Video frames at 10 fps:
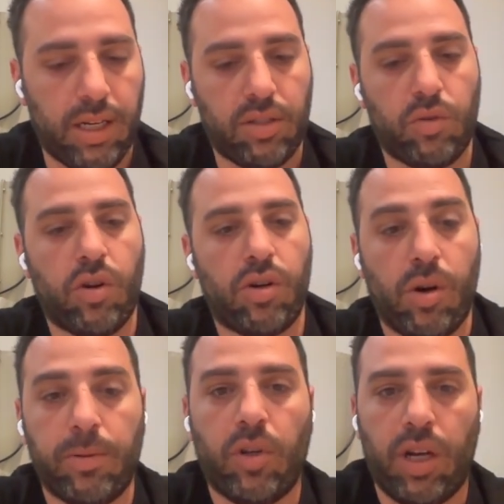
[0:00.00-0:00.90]
So
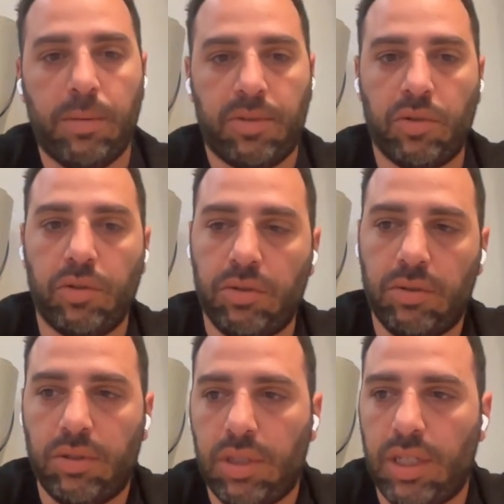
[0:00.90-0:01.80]
Commodore helps to
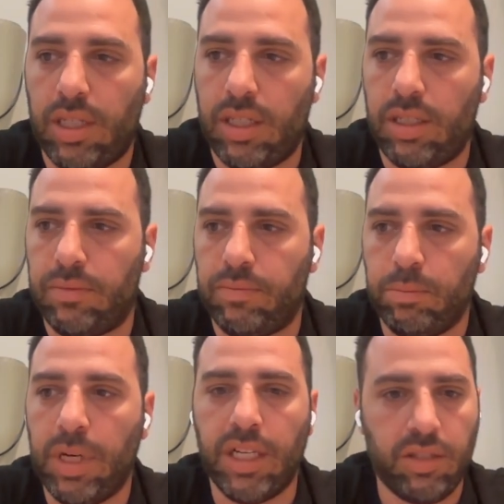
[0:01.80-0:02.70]

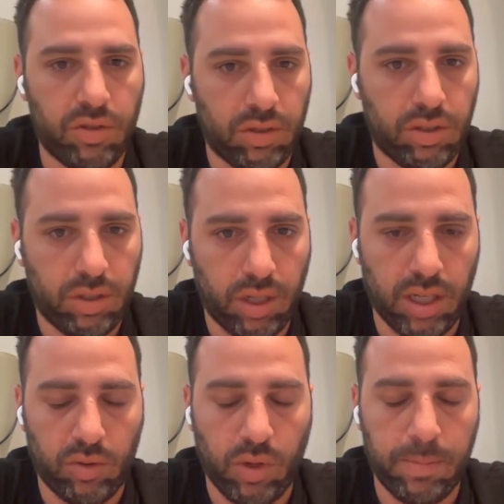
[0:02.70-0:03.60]
manage,
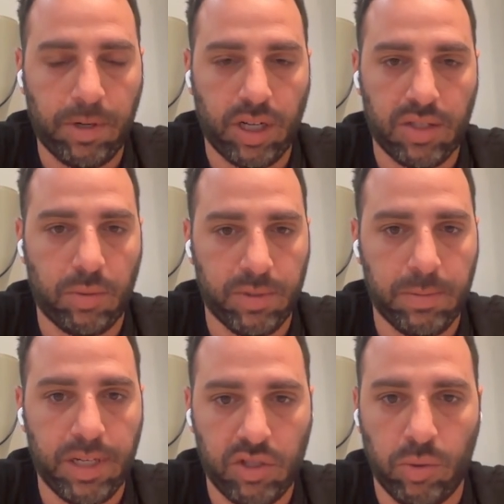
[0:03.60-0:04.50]
to help our
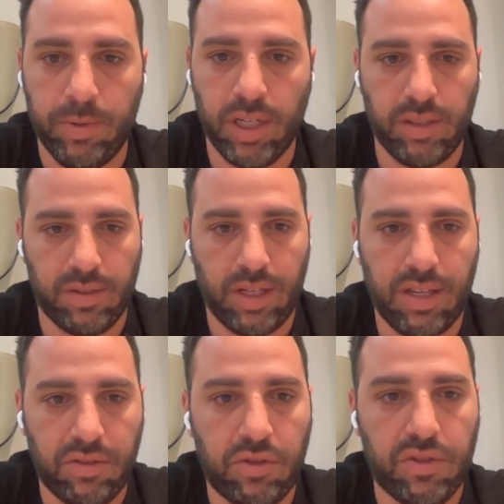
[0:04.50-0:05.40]
customers manage Kubernetes
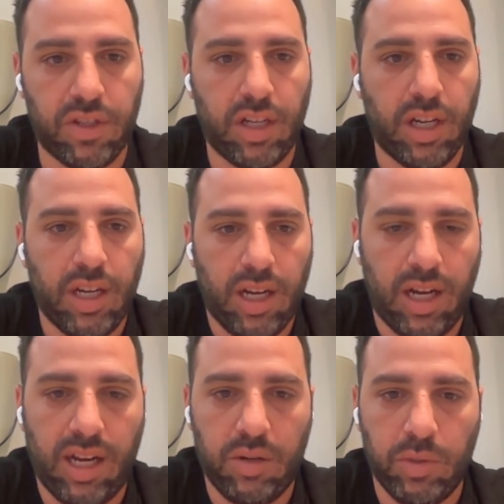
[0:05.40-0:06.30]
clusters.
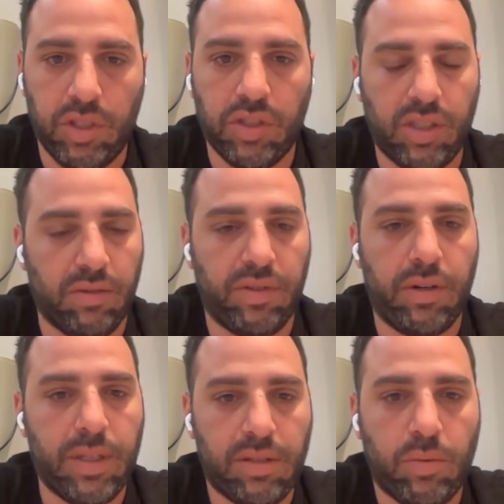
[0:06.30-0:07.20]
And we do it in
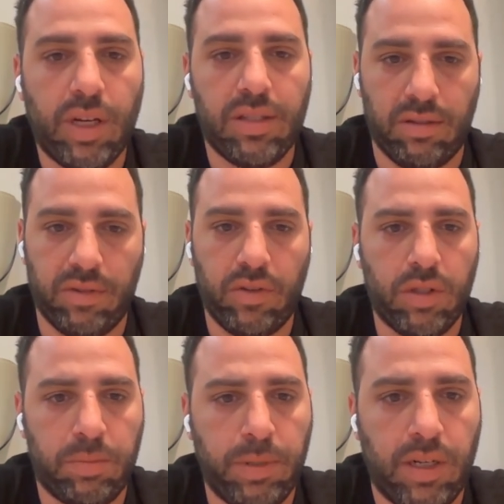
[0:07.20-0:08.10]
various ways, in
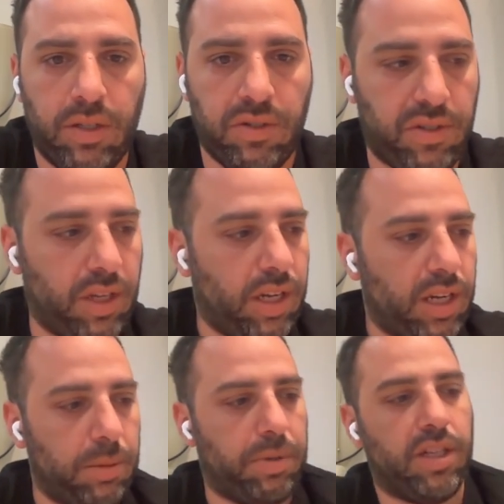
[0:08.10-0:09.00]
various pillars
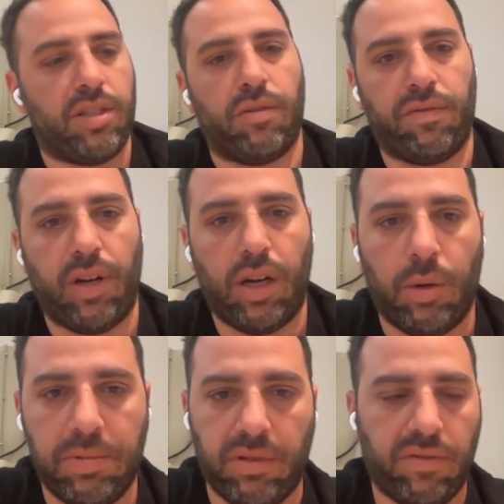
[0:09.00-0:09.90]
of
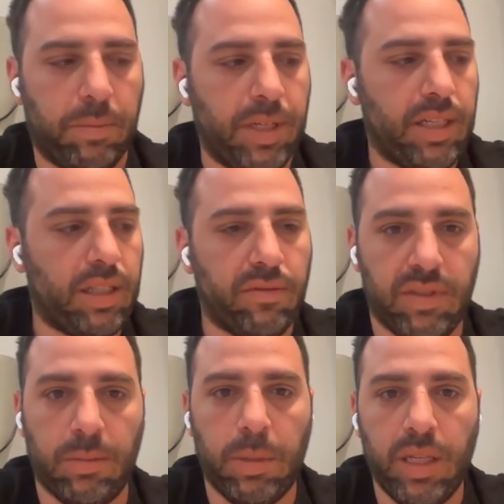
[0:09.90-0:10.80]
observability and
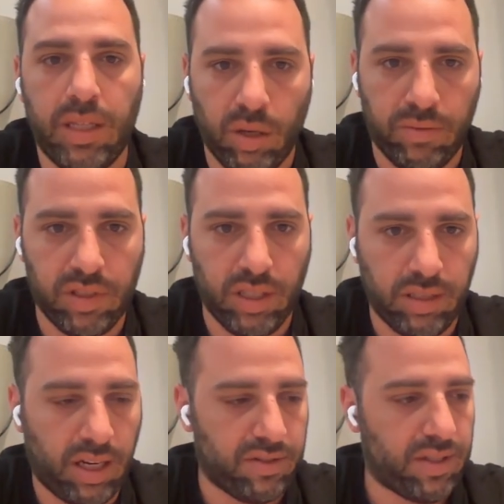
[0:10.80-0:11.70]
visibility over the
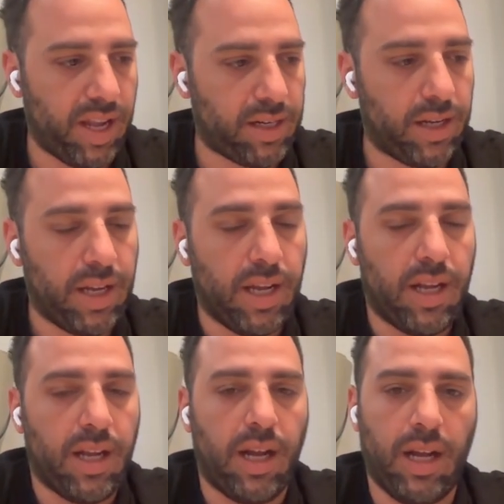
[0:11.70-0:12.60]
entire stack.
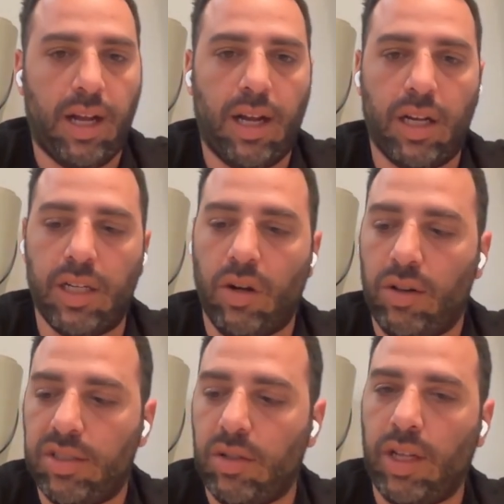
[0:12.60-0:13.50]
And
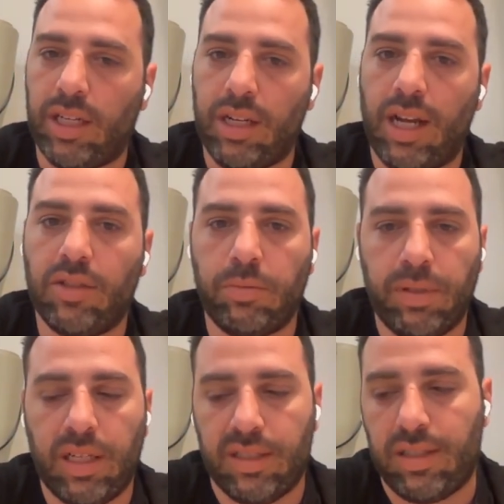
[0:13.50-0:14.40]
also like in other
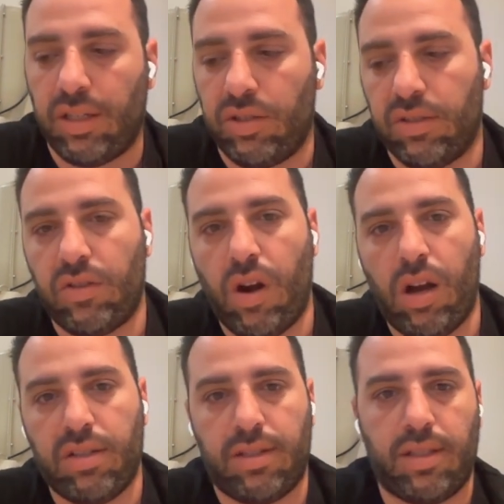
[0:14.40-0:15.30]
pillars such as
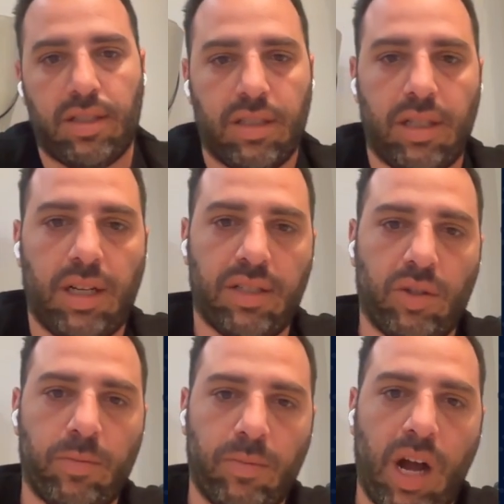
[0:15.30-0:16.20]
cost,
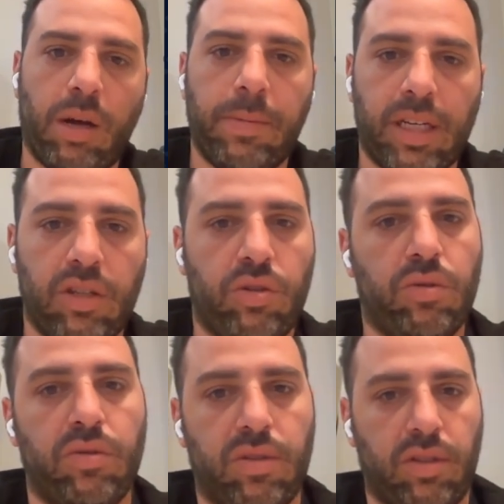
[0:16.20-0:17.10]
some RBAC
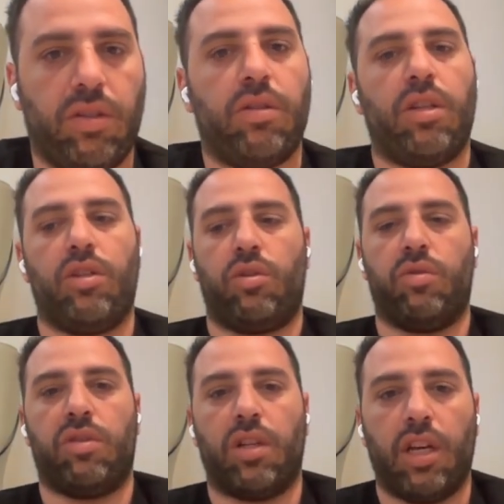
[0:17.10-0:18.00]
issues, security
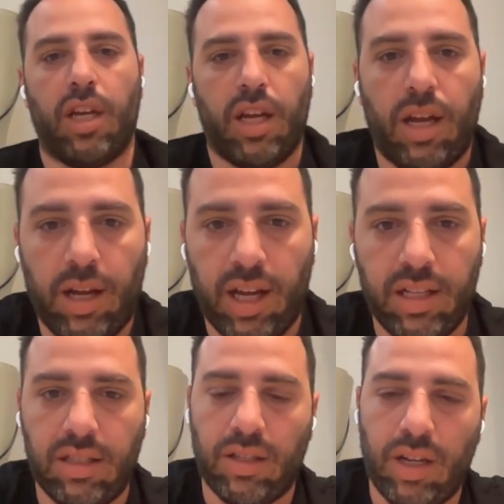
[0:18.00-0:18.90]
issues.
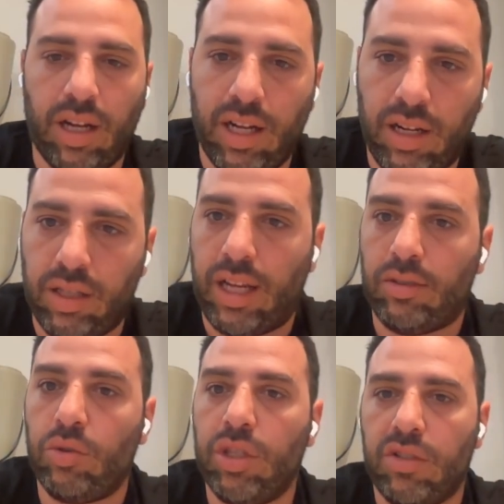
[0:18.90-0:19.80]
And
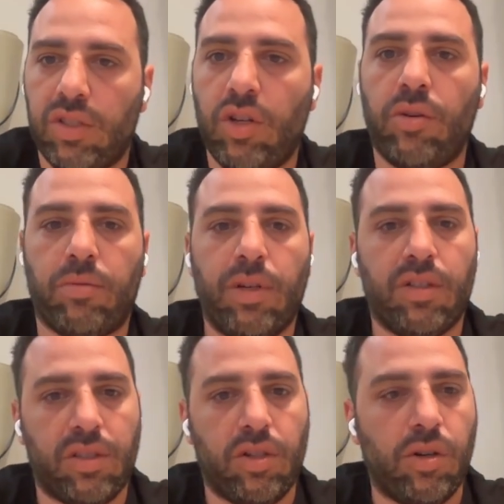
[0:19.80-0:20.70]
like 2 years ago, 3
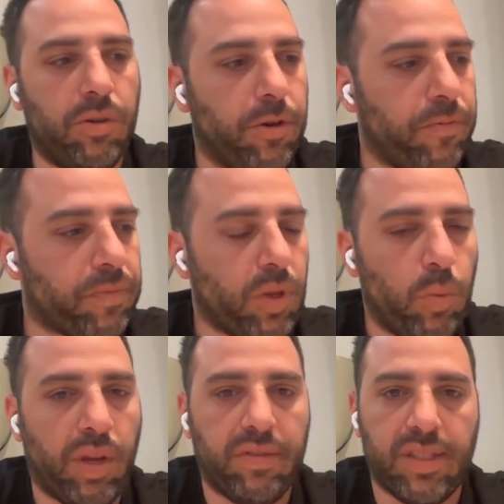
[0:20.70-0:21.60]
years ago,
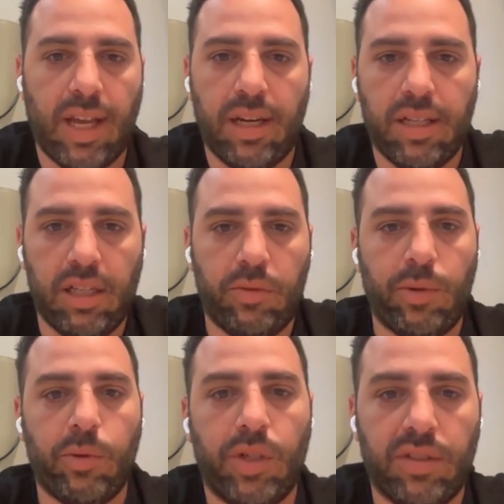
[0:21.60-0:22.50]
we have decided that
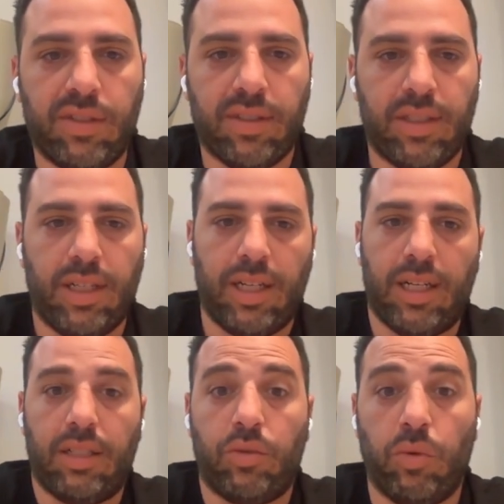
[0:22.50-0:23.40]
we want
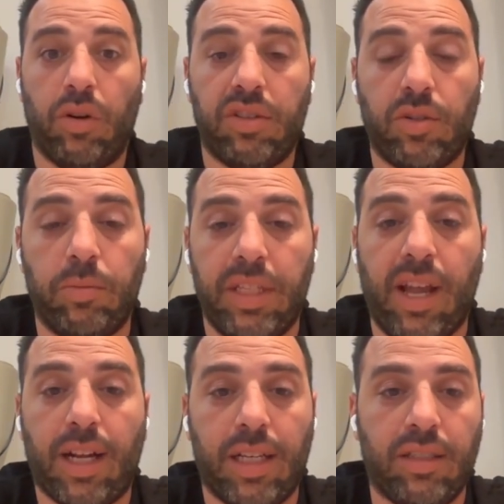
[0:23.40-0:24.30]
to also be
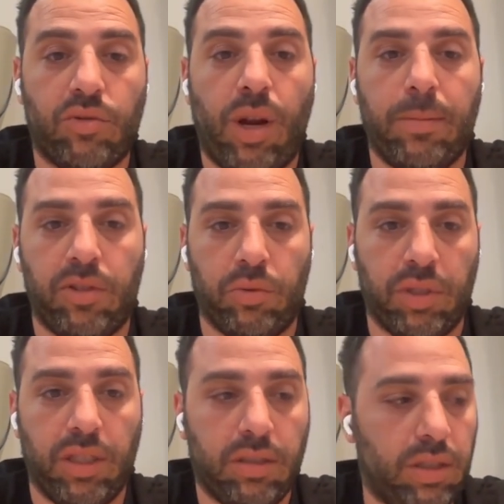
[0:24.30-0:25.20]
tackling
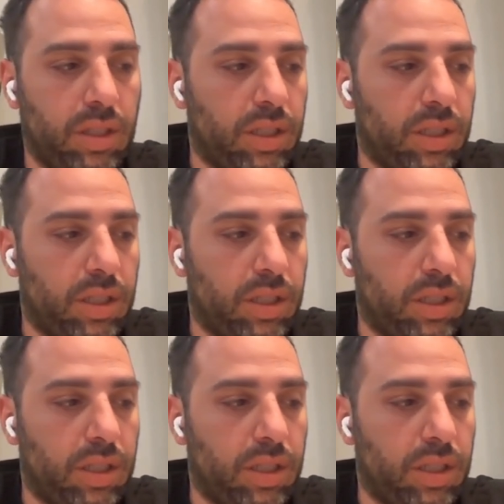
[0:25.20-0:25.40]
troubleshooting.